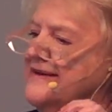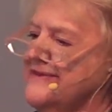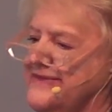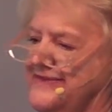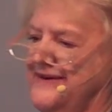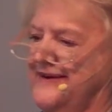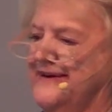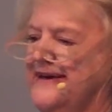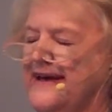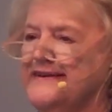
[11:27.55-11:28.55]
a
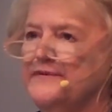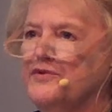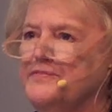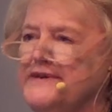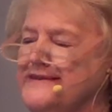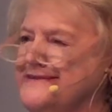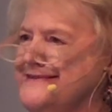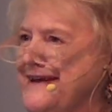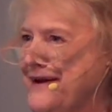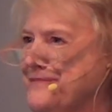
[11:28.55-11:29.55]
thing and it will be
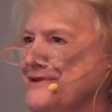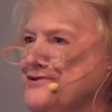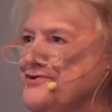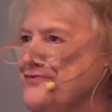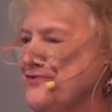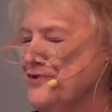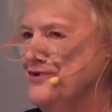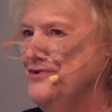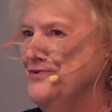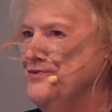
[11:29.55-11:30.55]
established for
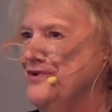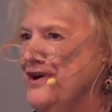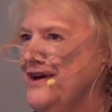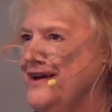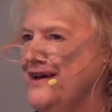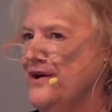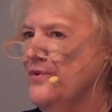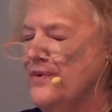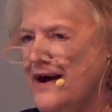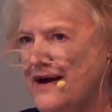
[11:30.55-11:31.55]
you.
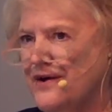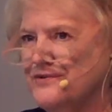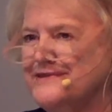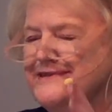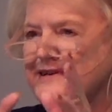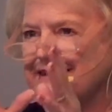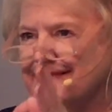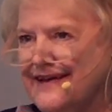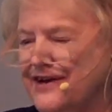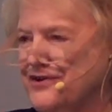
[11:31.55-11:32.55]
Wow,
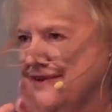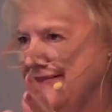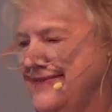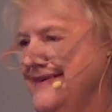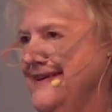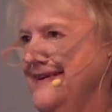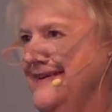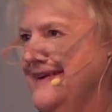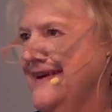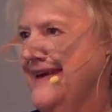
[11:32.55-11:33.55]
declare a thing
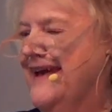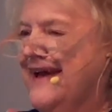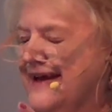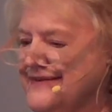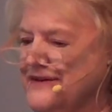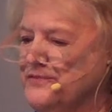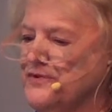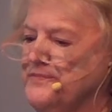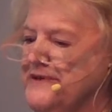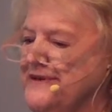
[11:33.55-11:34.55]
and it
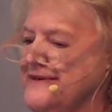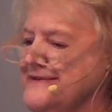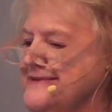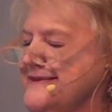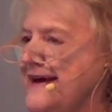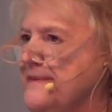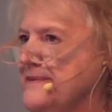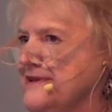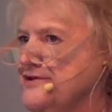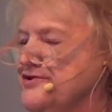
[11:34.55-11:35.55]
will be
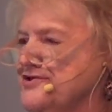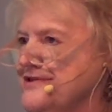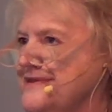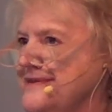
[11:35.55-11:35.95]
established.